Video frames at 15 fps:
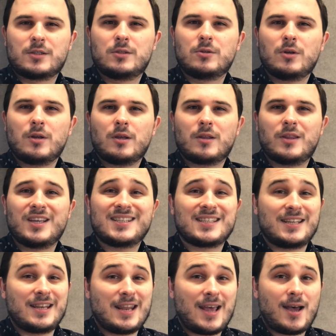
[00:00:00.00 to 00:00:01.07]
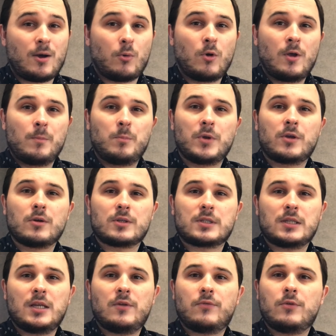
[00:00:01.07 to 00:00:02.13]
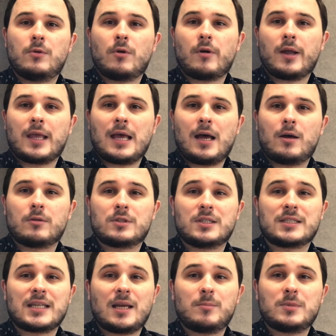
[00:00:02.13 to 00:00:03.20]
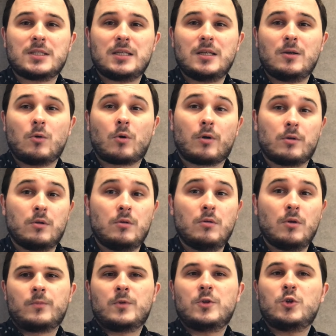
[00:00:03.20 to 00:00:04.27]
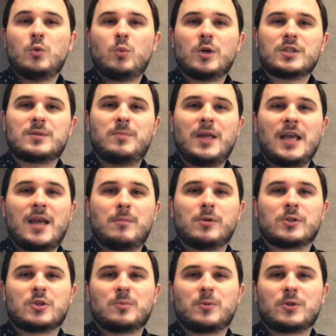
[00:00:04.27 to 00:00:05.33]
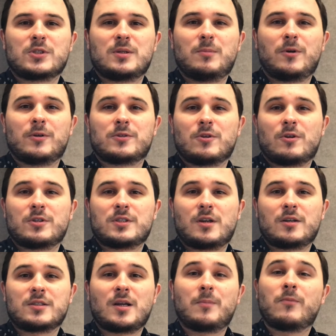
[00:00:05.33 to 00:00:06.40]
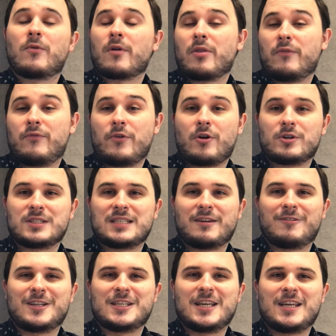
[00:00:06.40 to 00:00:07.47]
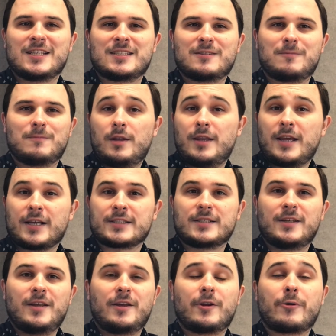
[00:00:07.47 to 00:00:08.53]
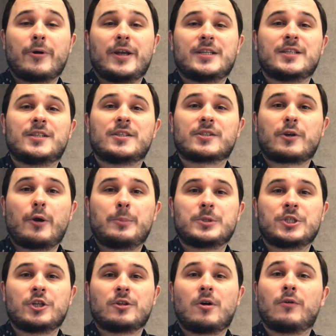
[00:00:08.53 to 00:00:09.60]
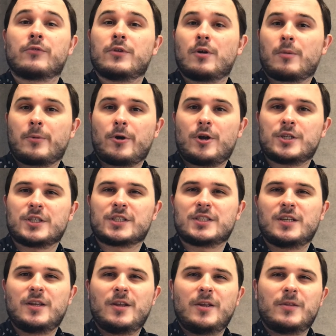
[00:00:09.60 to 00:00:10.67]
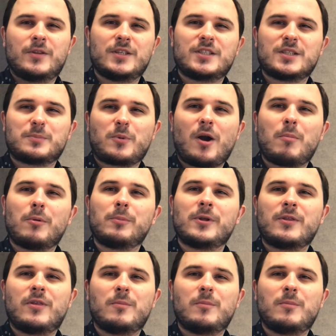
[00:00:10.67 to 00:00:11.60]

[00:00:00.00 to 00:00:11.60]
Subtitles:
doing this now, because if your account is empty or new, you won't be able to post about your startup for the first 7 days. Next, create a description of your product. This is probably the